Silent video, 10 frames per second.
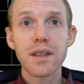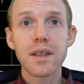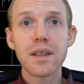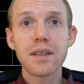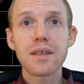
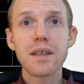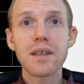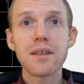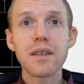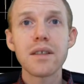things
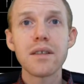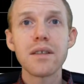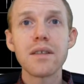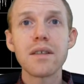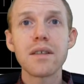down
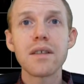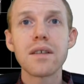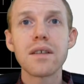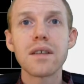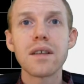here
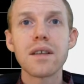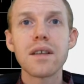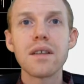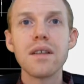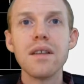
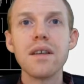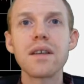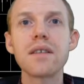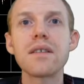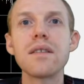
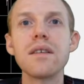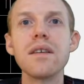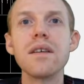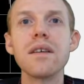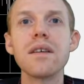like the